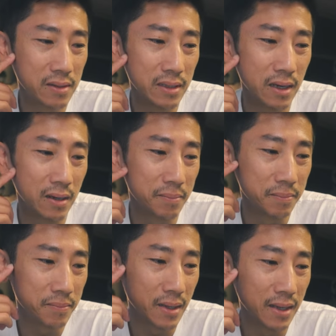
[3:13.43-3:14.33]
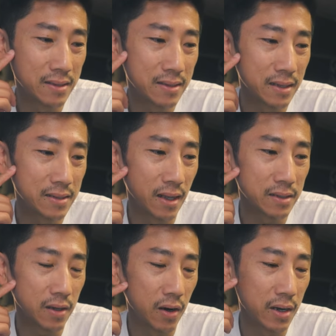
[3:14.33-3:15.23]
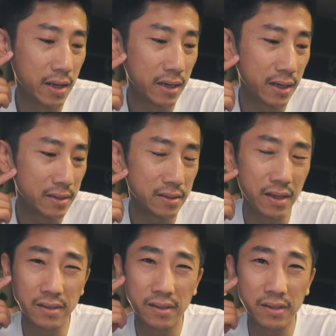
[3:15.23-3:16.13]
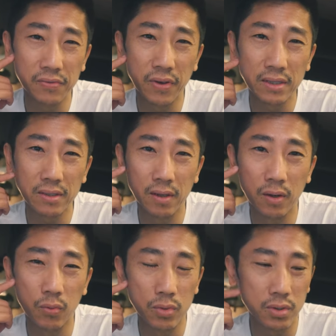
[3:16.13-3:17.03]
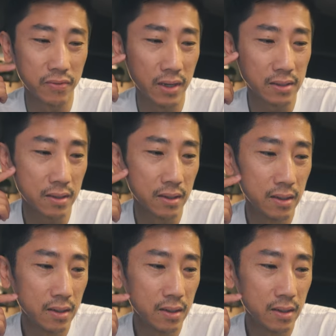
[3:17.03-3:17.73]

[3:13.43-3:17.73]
it's not as hard hitting as this vest, the Woozer vest.